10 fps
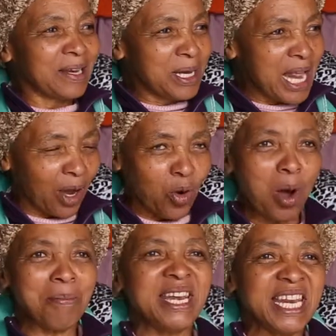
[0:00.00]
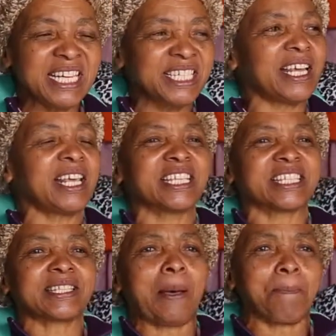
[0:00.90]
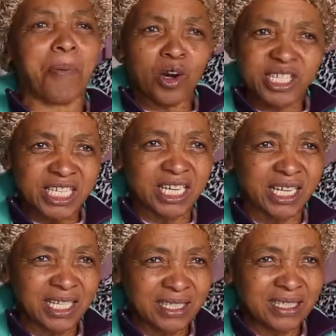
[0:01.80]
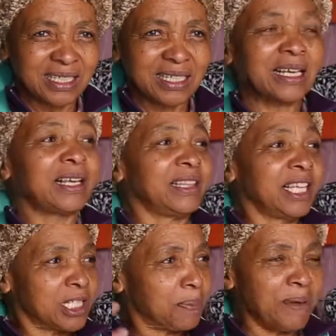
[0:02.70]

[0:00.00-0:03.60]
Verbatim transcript: the community is supporting this